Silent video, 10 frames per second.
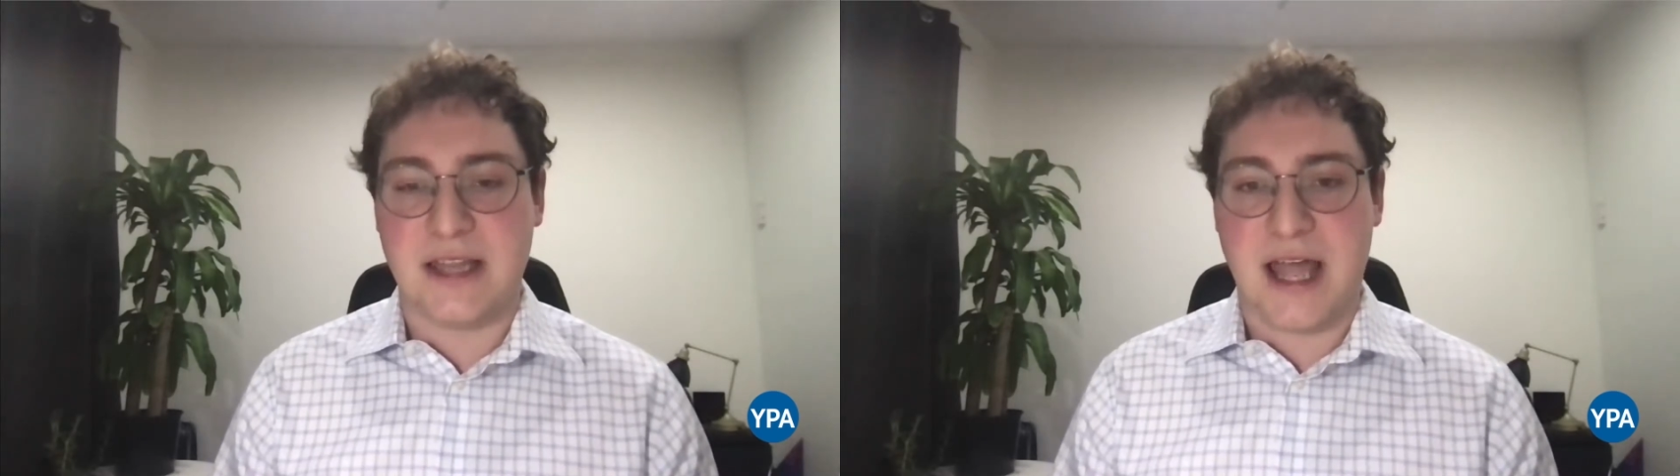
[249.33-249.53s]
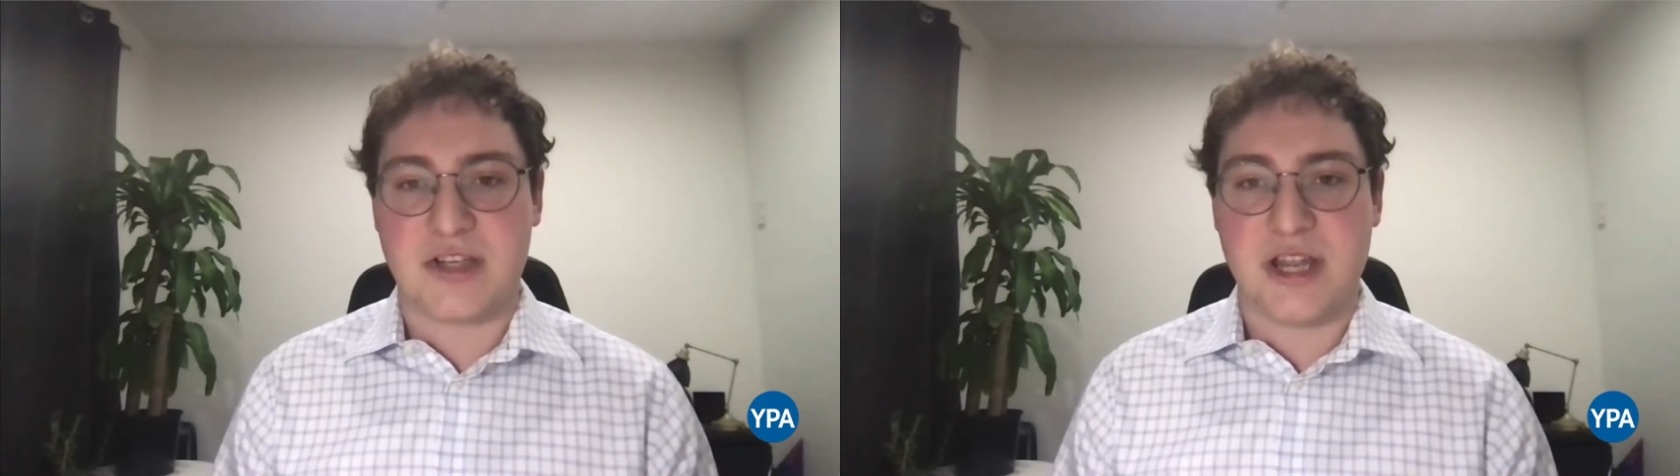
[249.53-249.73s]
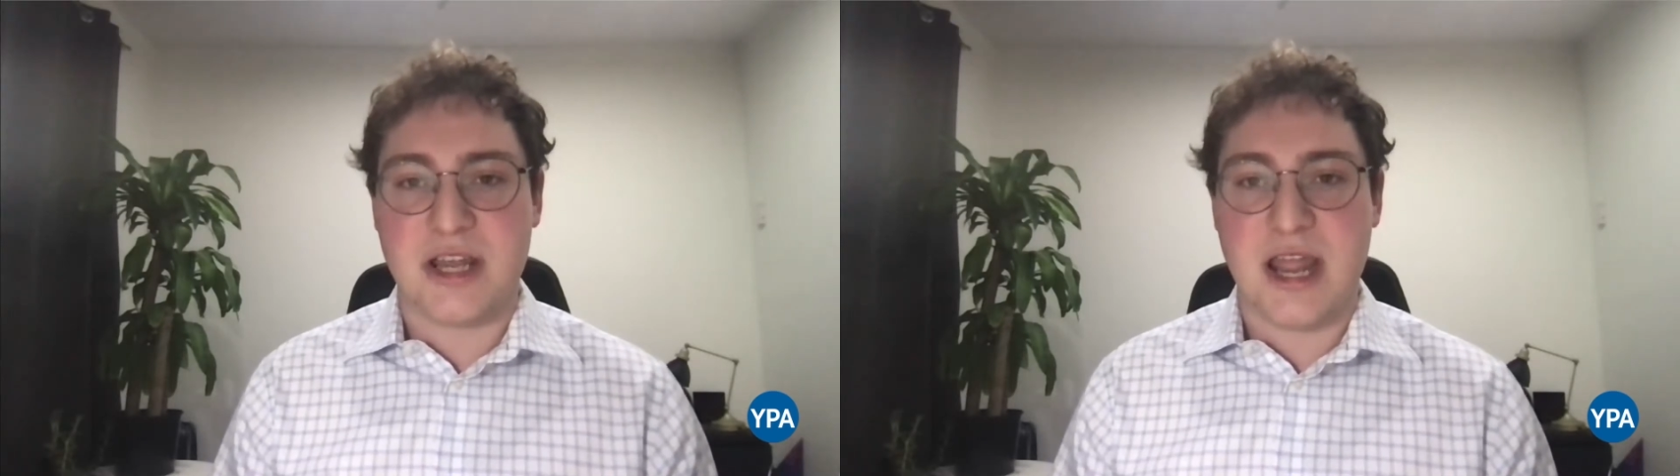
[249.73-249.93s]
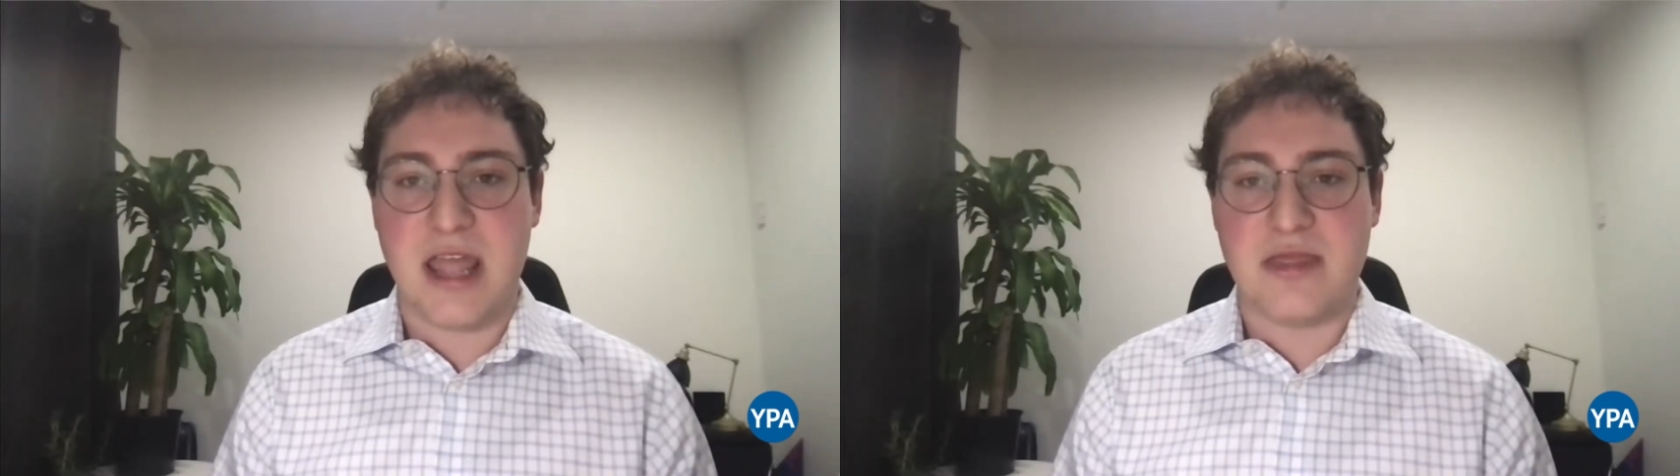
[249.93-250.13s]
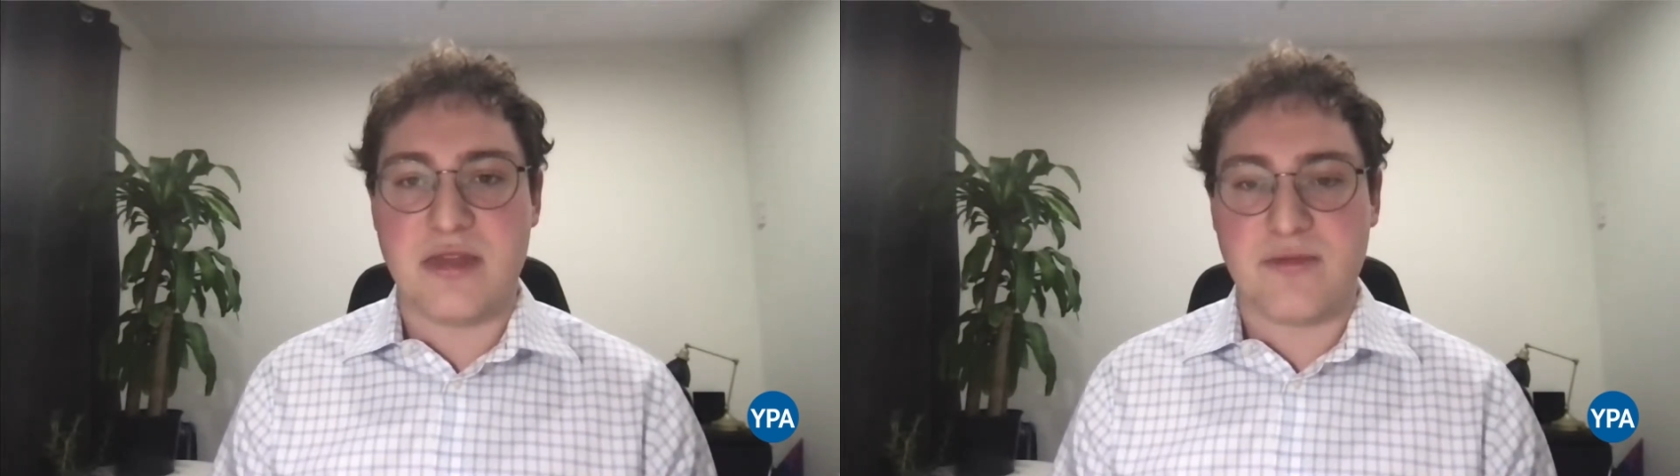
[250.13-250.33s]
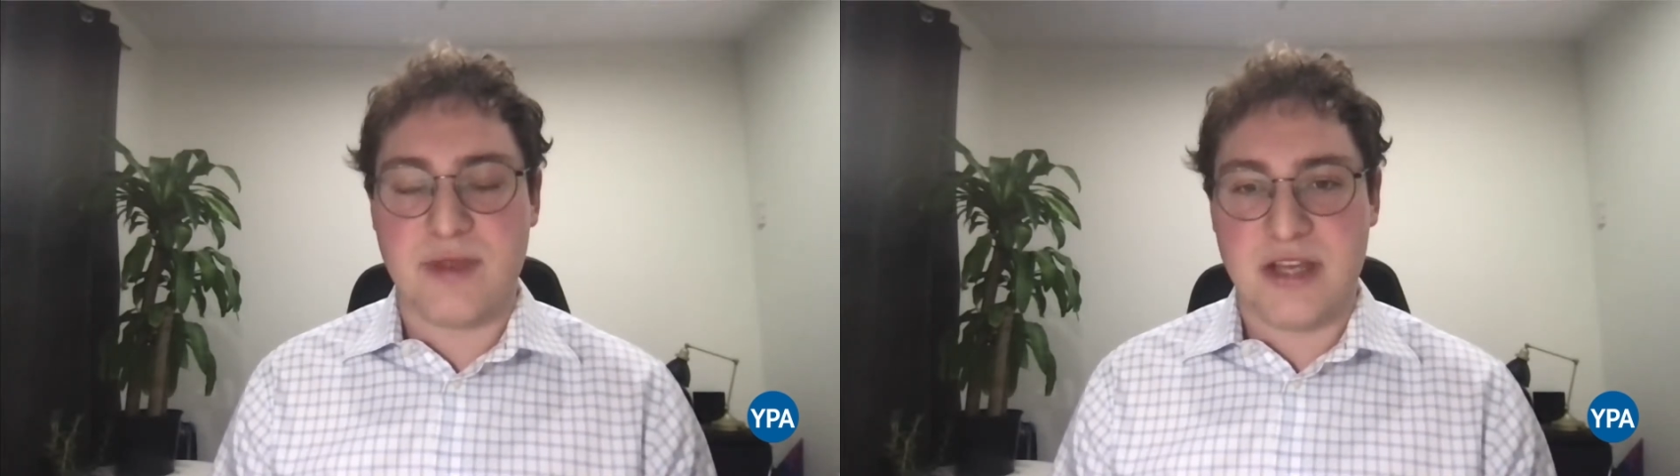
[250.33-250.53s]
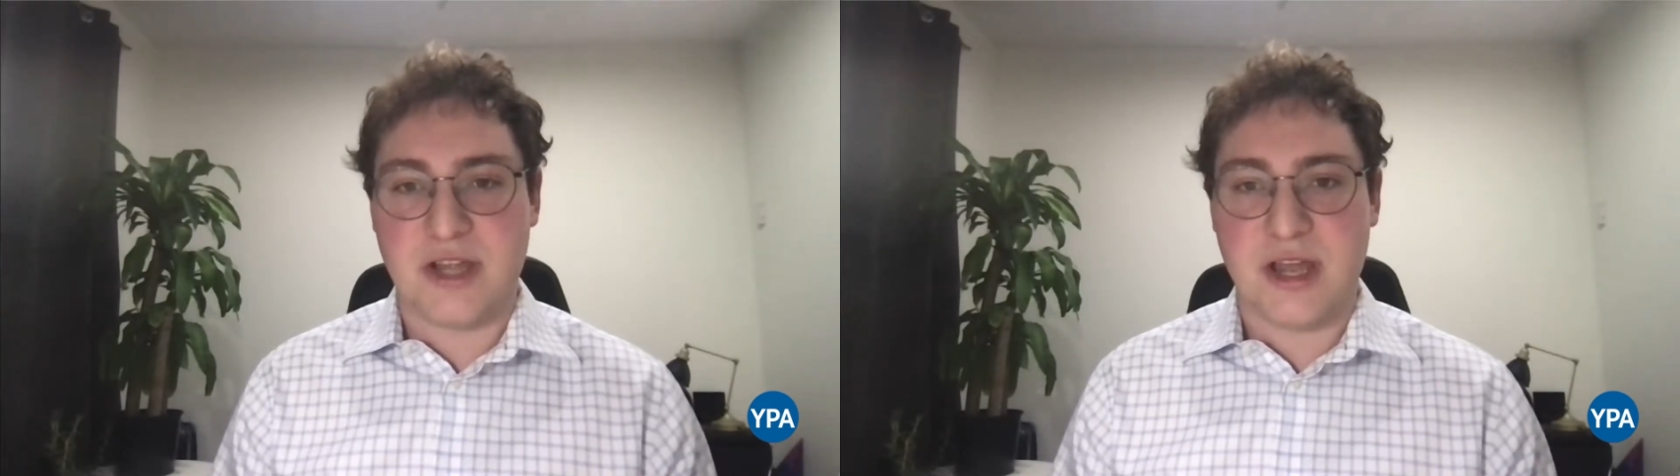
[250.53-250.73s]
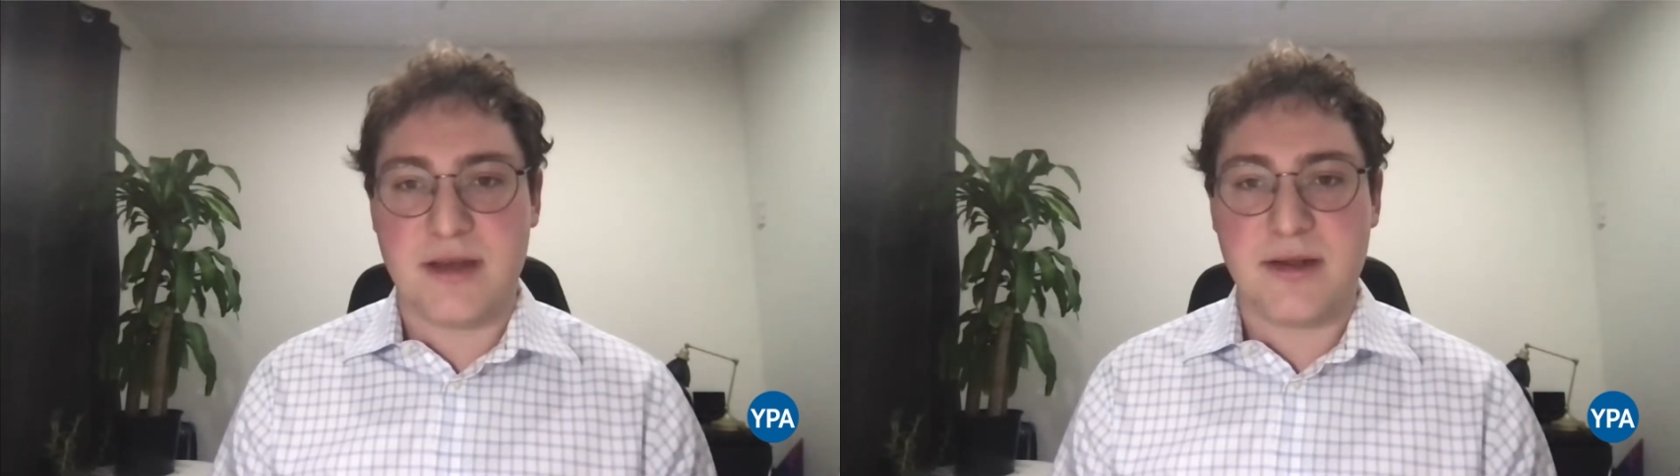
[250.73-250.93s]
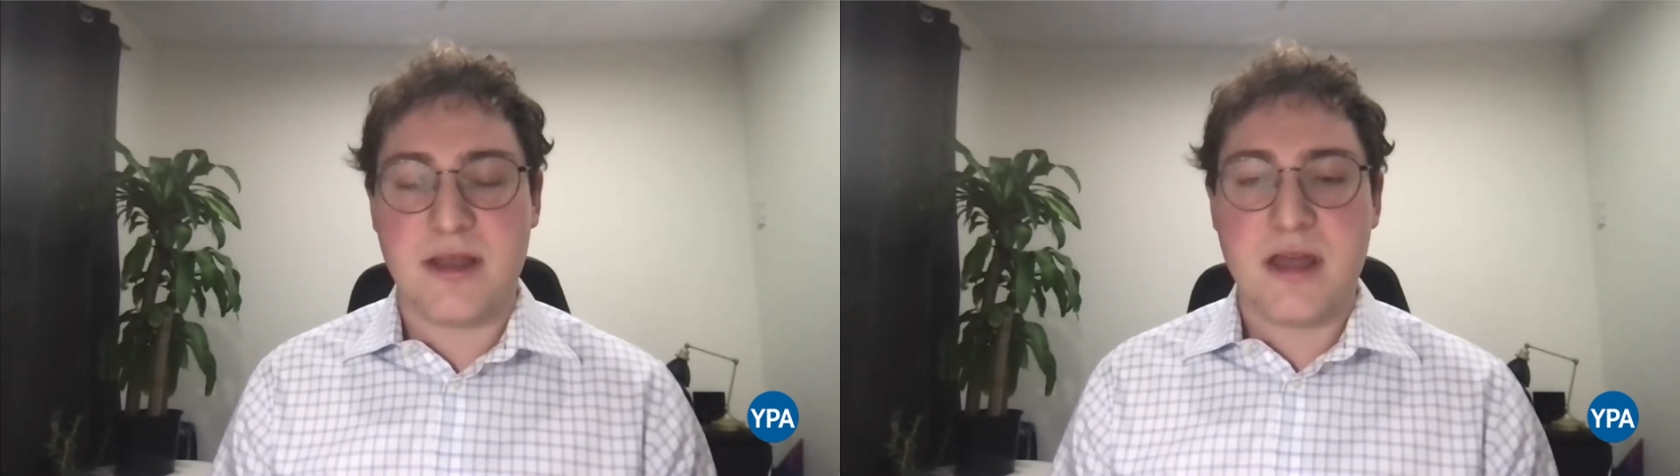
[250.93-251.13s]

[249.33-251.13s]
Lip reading: election in the region.